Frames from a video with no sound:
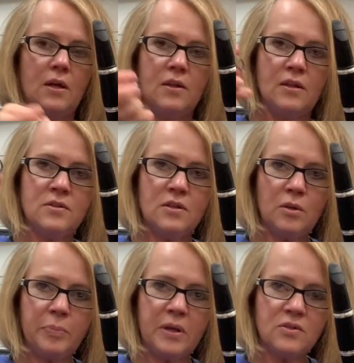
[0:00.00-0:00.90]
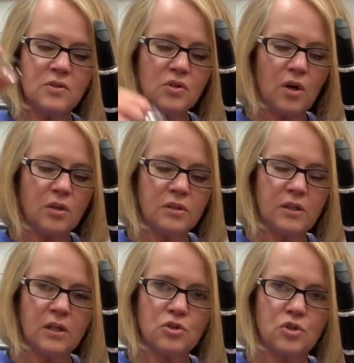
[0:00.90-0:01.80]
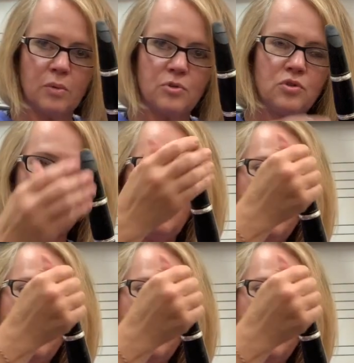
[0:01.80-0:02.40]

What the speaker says: This little piece is called a ligature. I'm just going to